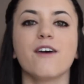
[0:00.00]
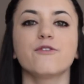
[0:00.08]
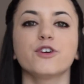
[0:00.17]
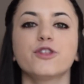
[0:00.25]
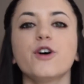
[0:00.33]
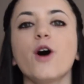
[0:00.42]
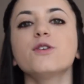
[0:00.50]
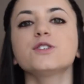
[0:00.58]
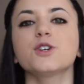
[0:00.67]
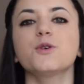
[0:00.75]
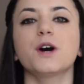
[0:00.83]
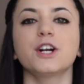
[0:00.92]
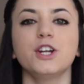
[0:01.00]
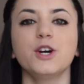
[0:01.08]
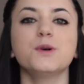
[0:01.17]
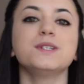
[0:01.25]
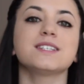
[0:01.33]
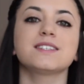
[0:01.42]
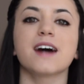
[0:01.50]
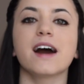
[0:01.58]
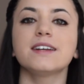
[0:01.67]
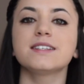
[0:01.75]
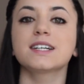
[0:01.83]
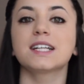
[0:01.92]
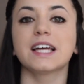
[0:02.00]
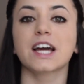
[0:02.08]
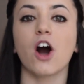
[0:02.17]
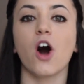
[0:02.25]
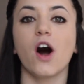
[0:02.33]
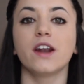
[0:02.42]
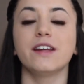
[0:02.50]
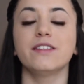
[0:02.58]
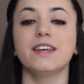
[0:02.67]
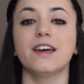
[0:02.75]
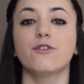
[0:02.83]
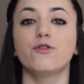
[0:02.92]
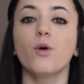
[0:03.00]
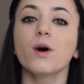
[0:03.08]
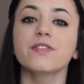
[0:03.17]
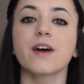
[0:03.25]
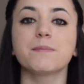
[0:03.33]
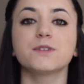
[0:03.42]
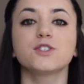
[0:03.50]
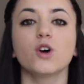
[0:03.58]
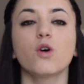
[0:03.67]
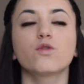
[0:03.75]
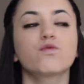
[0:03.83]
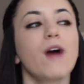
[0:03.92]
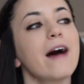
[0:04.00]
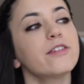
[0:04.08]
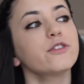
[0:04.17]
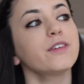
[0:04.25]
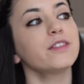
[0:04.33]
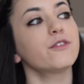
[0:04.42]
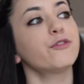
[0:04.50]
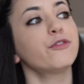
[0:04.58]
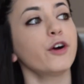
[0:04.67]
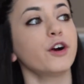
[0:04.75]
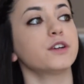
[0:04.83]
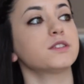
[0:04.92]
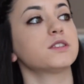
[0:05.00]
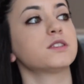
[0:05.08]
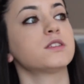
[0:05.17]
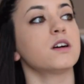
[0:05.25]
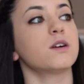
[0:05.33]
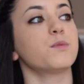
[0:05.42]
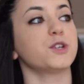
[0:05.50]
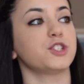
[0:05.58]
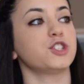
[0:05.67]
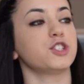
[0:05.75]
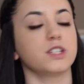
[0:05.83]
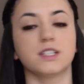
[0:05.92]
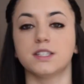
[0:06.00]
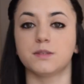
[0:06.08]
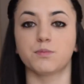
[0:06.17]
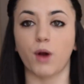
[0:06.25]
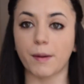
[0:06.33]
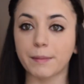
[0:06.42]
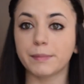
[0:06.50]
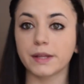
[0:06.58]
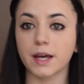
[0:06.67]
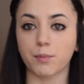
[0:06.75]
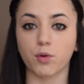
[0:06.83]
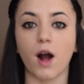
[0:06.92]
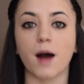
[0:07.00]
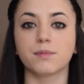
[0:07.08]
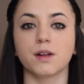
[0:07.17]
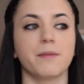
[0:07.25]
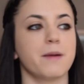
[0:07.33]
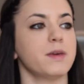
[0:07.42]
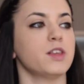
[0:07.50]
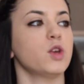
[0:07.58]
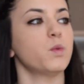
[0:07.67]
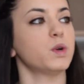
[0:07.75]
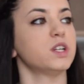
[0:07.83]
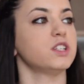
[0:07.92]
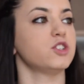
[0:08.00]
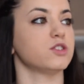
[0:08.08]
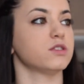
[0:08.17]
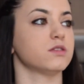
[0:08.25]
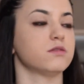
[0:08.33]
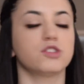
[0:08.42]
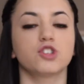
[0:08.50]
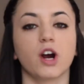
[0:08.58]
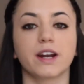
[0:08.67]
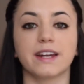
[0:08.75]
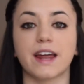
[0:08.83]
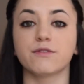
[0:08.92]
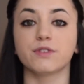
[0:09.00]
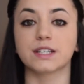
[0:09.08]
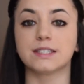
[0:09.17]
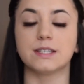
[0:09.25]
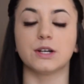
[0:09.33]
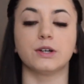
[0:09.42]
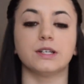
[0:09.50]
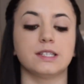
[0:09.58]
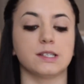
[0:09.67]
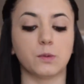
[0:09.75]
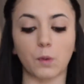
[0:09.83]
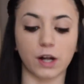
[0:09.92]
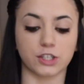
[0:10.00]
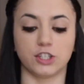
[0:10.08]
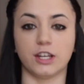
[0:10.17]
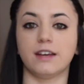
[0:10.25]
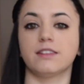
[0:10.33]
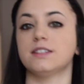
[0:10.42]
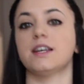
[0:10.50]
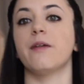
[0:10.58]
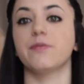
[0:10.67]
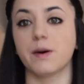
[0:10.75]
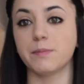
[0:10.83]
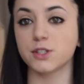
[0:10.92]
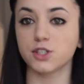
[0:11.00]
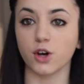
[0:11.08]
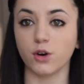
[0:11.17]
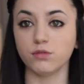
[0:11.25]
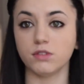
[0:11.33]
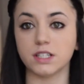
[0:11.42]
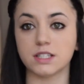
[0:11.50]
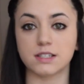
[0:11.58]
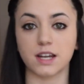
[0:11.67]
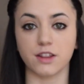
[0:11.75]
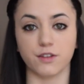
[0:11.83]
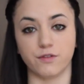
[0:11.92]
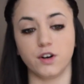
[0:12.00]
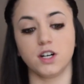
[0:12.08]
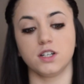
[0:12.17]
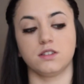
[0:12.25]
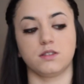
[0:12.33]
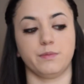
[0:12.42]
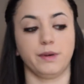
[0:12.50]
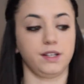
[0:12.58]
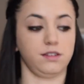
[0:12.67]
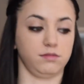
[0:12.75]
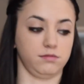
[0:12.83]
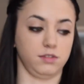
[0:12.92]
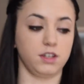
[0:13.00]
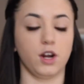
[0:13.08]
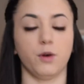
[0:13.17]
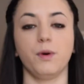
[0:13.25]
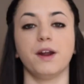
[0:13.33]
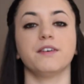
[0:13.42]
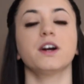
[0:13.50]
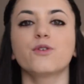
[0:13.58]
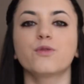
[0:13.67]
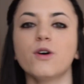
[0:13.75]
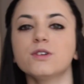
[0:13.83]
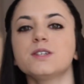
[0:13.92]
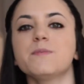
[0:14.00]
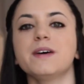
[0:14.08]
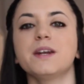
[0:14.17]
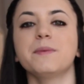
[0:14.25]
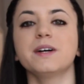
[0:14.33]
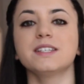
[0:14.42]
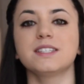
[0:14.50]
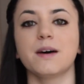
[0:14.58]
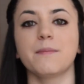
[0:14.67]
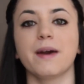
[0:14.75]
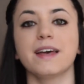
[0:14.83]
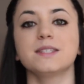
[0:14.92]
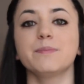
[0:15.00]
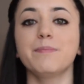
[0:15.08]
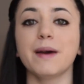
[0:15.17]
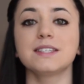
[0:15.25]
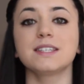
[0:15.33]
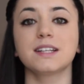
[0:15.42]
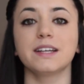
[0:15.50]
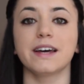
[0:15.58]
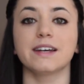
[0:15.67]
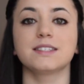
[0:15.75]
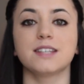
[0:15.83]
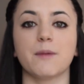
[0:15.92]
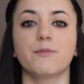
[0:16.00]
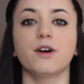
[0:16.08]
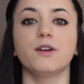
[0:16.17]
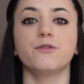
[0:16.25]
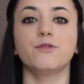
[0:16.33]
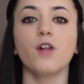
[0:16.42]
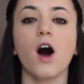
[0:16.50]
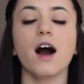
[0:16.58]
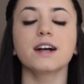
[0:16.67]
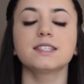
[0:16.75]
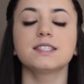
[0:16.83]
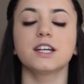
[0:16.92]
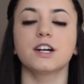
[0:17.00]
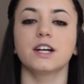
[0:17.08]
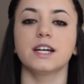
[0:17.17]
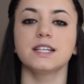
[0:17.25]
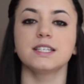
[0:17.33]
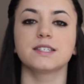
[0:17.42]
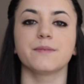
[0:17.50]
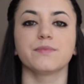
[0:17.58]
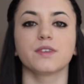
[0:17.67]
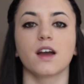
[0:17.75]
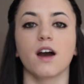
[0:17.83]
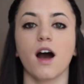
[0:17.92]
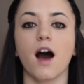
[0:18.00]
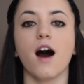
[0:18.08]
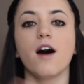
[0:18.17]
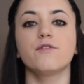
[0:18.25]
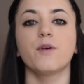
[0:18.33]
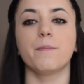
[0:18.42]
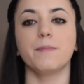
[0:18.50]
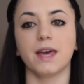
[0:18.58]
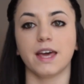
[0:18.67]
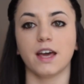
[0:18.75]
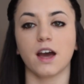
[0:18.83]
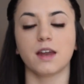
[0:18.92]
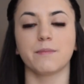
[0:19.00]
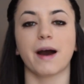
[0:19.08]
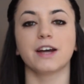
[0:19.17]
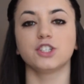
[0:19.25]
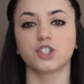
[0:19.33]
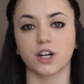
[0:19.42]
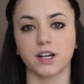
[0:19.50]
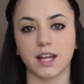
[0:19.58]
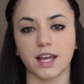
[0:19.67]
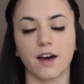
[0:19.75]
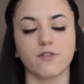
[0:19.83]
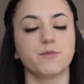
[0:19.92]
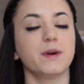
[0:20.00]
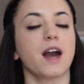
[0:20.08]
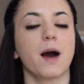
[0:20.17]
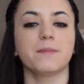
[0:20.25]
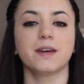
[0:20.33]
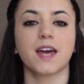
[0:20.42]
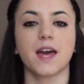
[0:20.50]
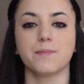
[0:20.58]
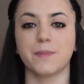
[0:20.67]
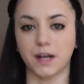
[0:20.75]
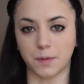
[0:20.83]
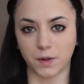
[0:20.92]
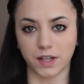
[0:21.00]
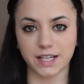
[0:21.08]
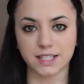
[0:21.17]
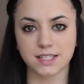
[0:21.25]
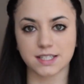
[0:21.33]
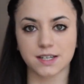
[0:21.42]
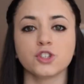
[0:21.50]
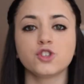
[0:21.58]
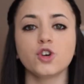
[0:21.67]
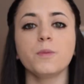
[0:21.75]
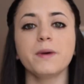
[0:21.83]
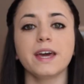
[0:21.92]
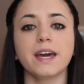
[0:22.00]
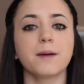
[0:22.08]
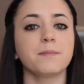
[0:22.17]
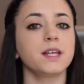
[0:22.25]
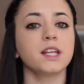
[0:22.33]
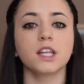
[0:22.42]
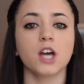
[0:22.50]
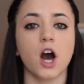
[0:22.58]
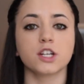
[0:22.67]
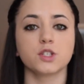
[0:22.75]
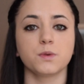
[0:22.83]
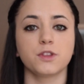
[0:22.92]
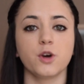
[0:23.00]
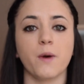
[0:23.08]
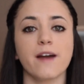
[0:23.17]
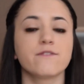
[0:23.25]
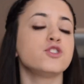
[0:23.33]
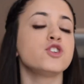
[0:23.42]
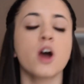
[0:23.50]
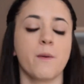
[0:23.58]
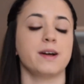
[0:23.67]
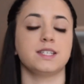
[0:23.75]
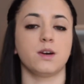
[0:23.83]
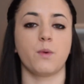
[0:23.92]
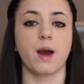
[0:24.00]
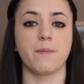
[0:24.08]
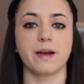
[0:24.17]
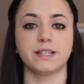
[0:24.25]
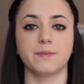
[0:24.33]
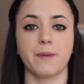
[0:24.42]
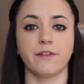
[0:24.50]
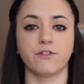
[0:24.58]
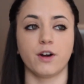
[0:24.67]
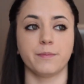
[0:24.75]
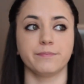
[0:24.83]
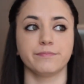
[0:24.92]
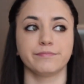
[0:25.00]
For those who are new and decided to click on the 4th episode rather than the 1st, which is probably a problem. I mean, you wouldn't just start a Netflix series and watch like the 10th episode instead of the 1st, but you know, whatever. The Road to Minimalism is basically a separate vlog series of me and my journey of becoming a minimalist. To be completely honest with you, I have no idea why I painted my room.